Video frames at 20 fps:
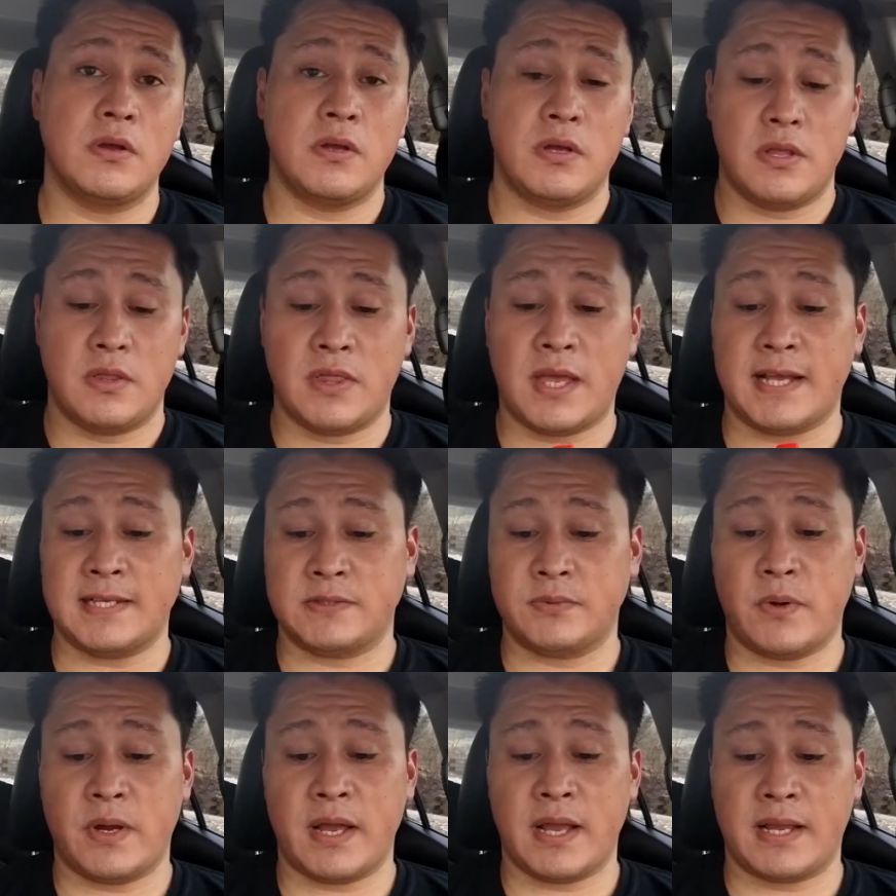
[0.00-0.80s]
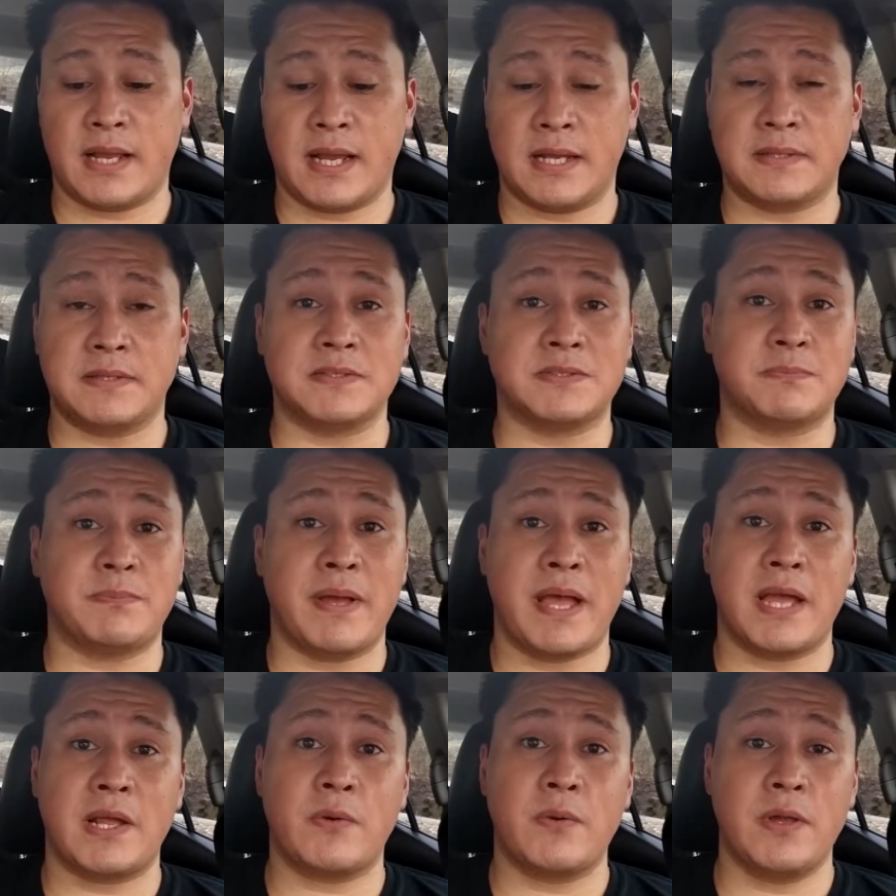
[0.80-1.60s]
that's why I got this
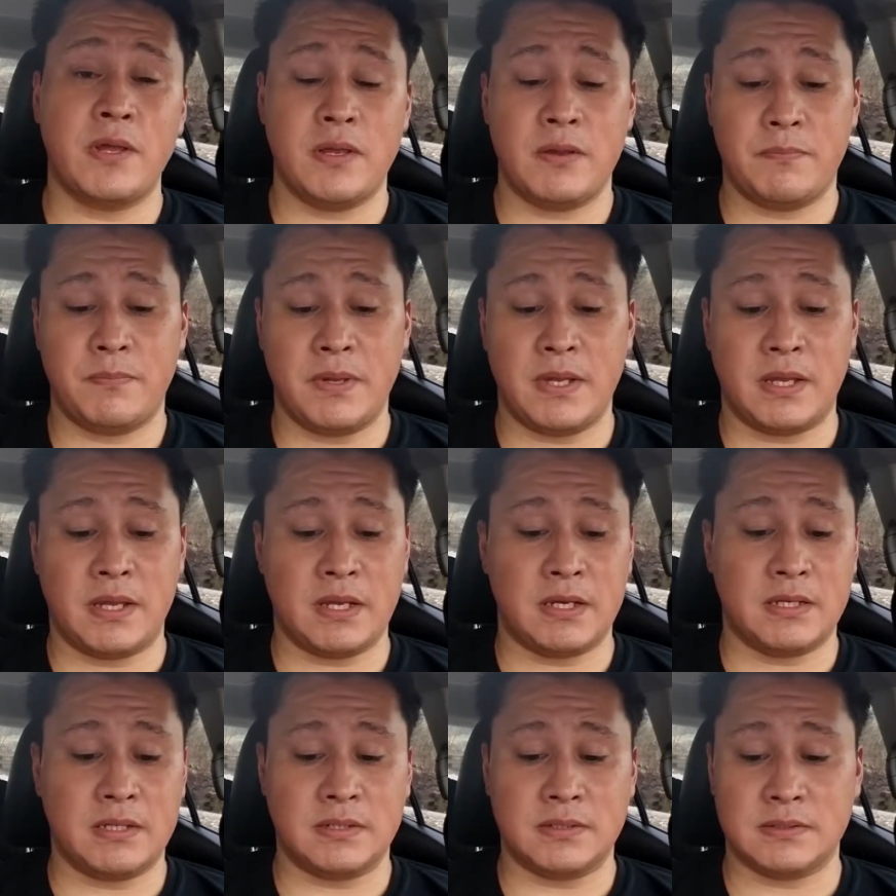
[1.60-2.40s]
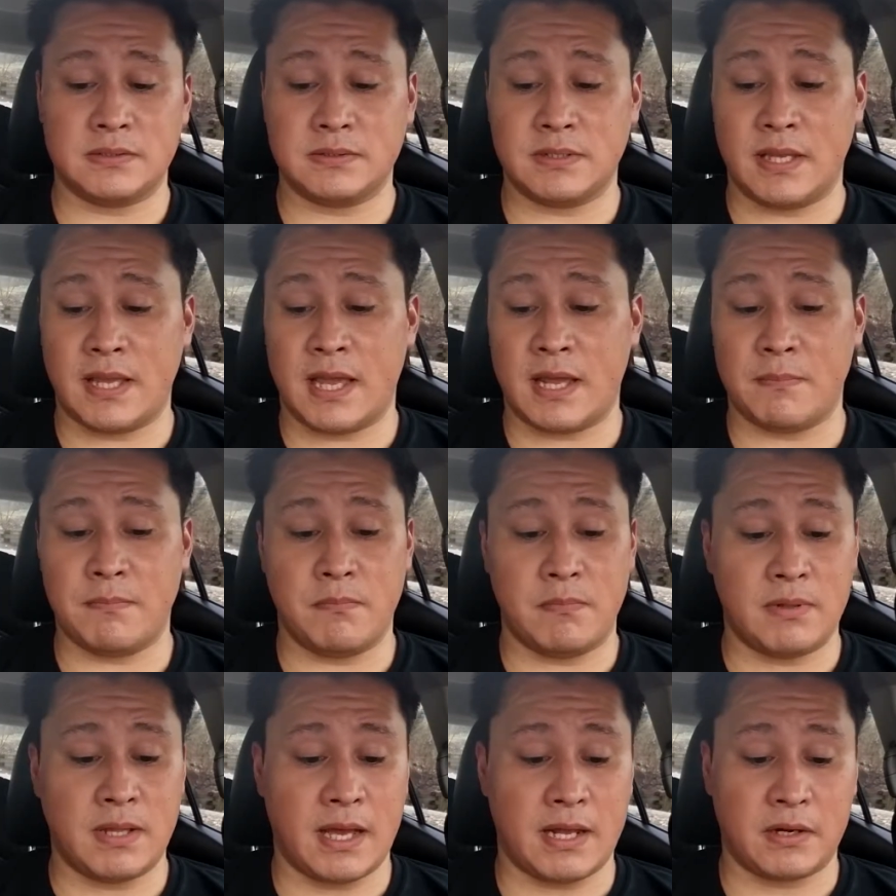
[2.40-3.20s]
battery, because it had a
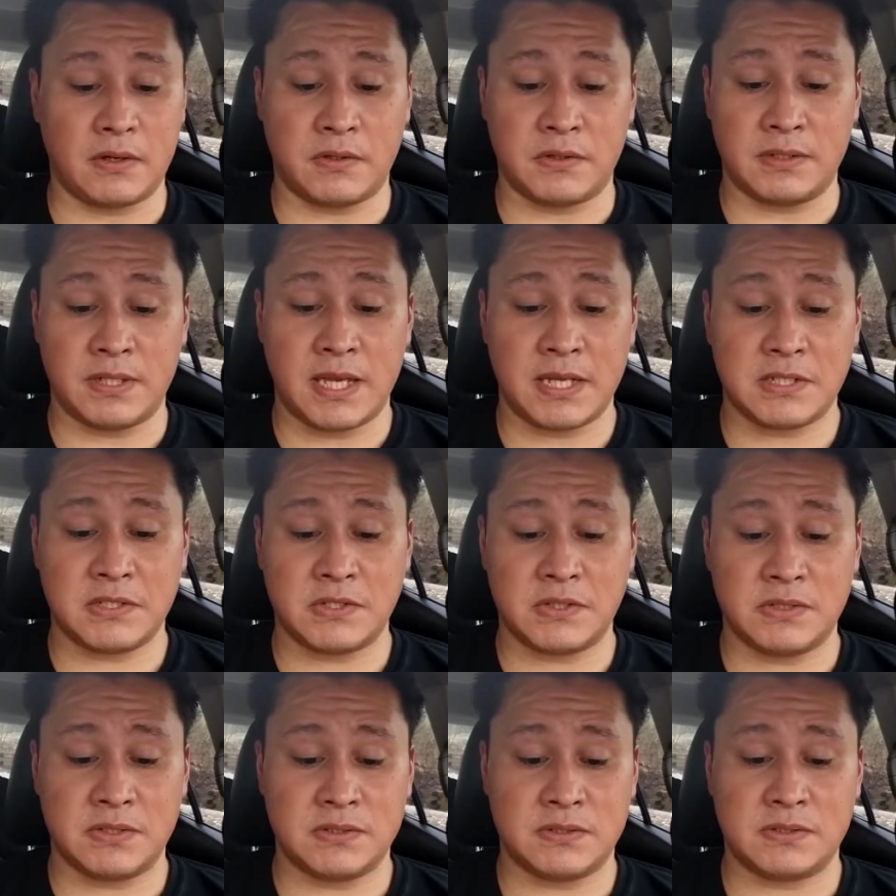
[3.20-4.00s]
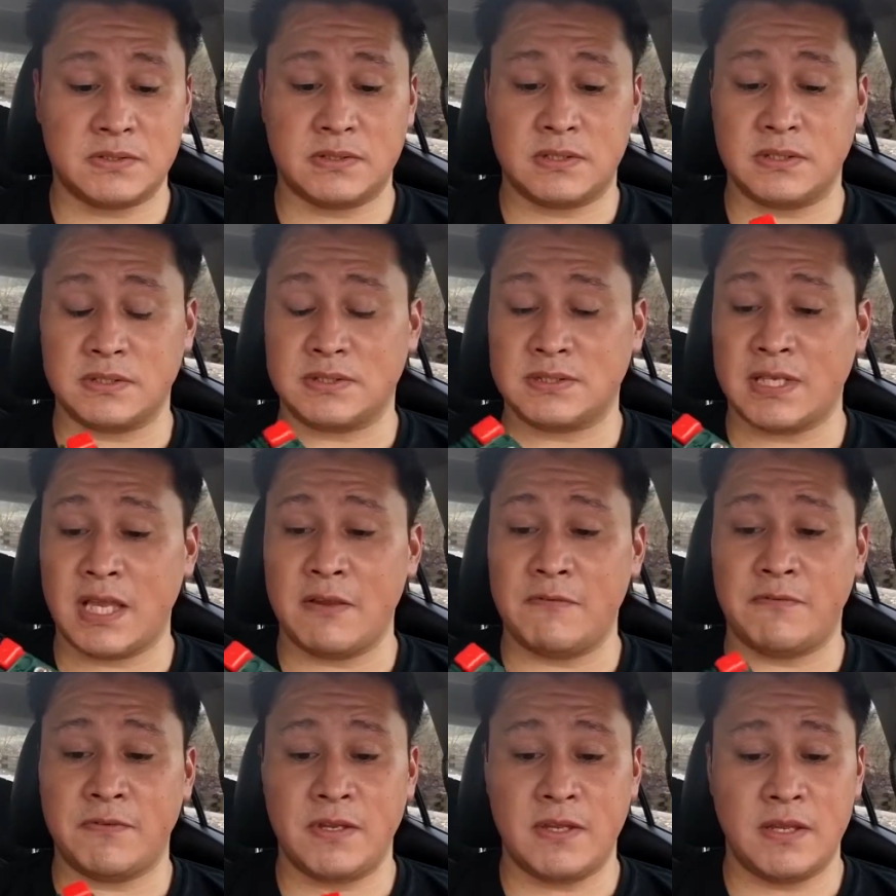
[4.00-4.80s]
lot of connections, the
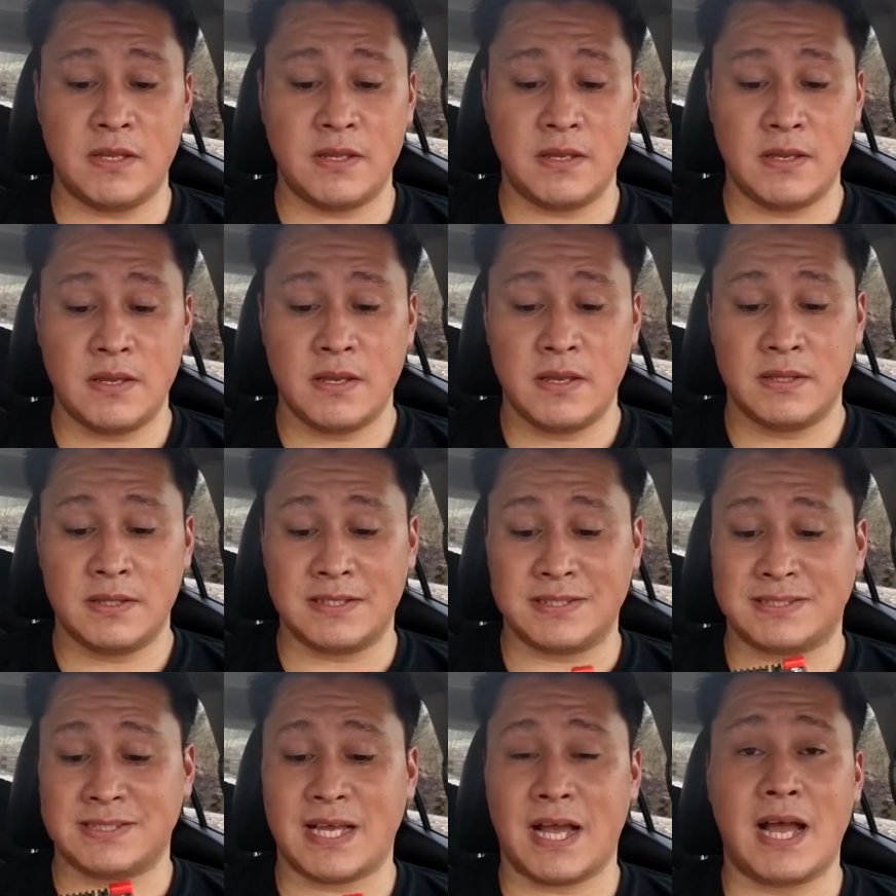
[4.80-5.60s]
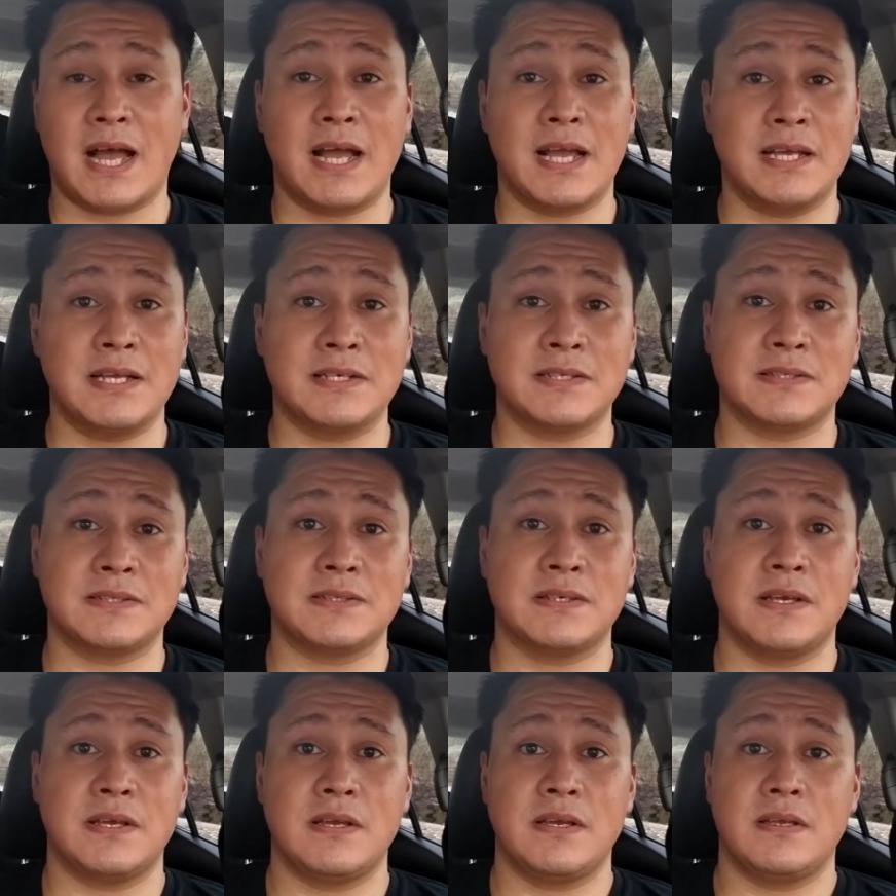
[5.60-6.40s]
safety, the size,
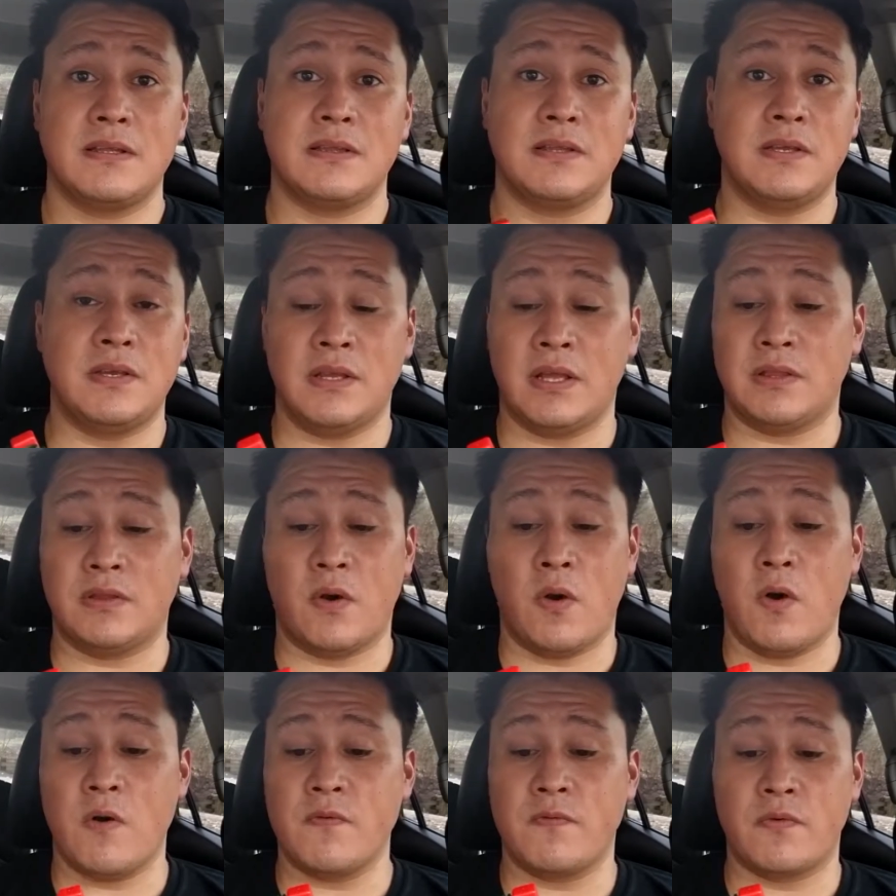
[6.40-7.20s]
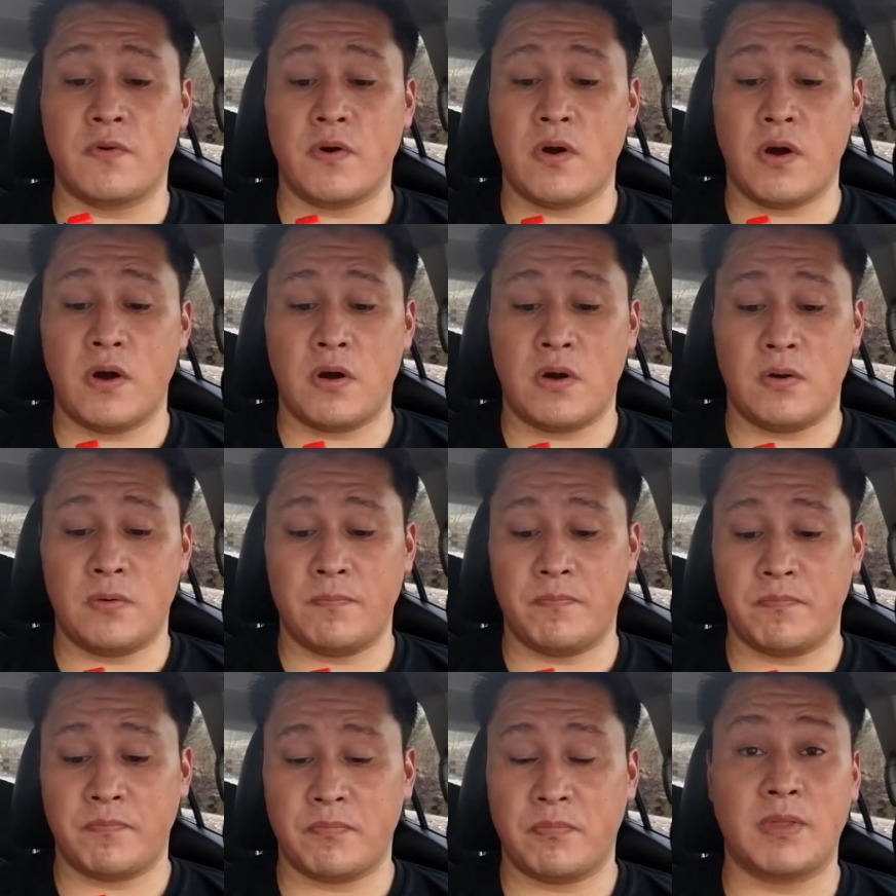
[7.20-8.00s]
and overall
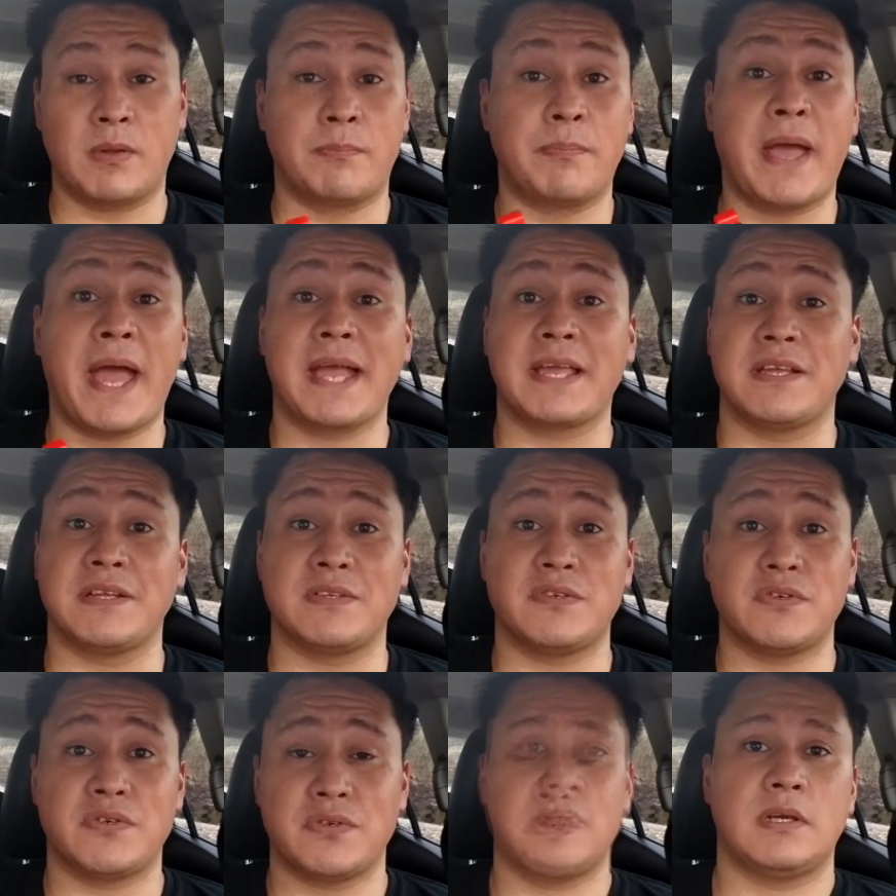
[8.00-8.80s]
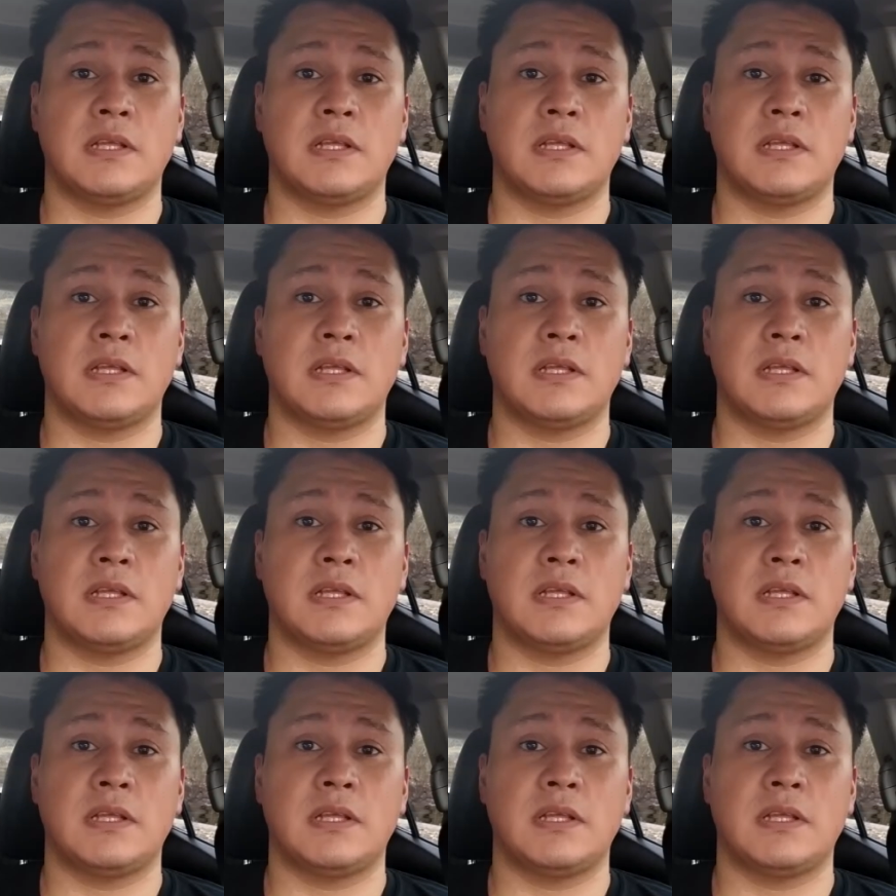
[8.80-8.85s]
the package.